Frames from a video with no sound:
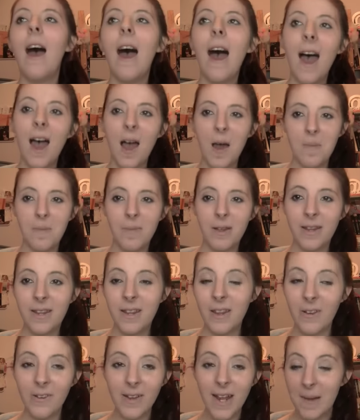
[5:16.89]

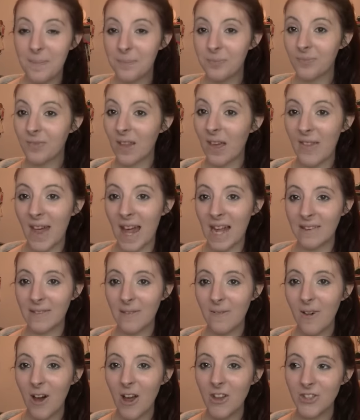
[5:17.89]
So yeah, thanks
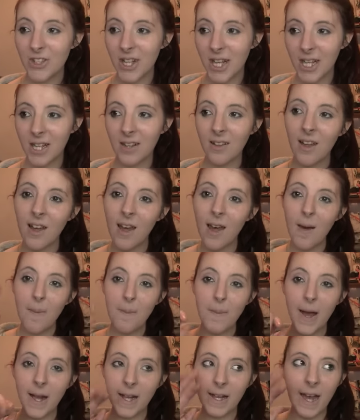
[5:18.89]
for watching.
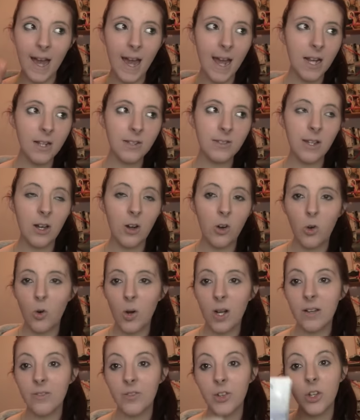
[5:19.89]
Bye guys.
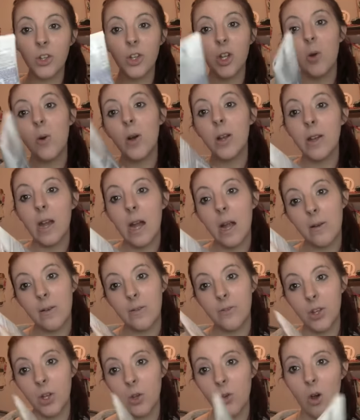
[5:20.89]
Oh, and if you do want a
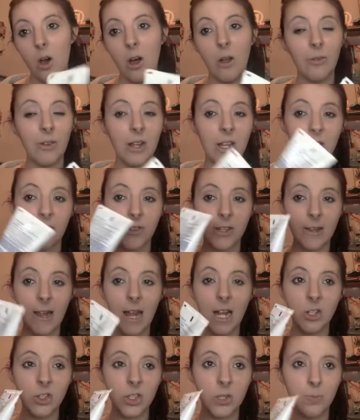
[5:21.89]
review on the
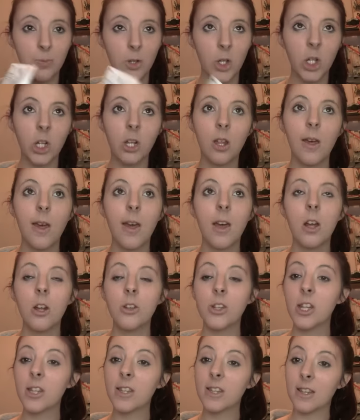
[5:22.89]
selection book,
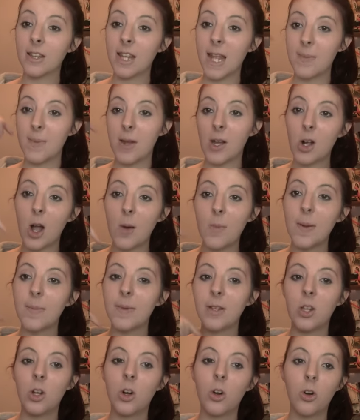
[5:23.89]
just give me a comment
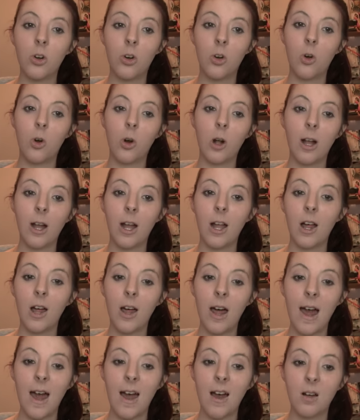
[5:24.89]
below or
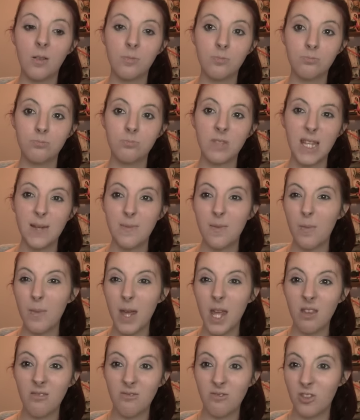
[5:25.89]
email
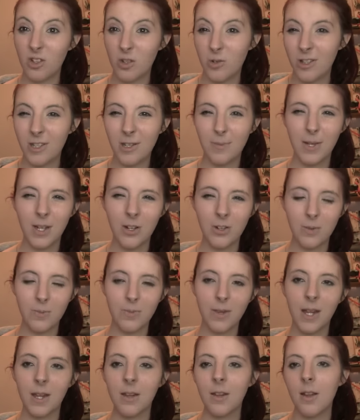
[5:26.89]
me or Twitter me or
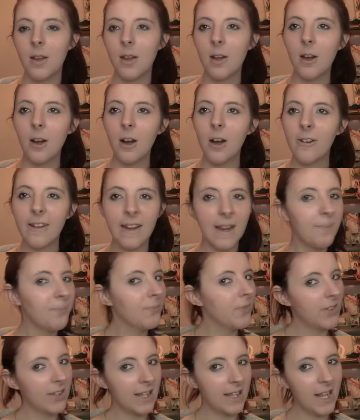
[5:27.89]
something. Okay,
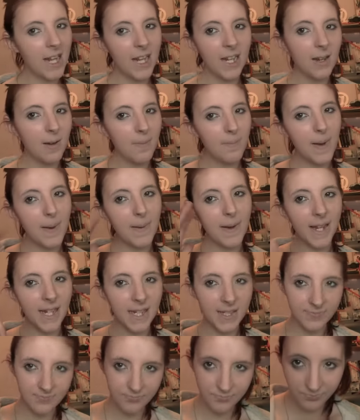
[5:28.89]
see you later. Bye bye.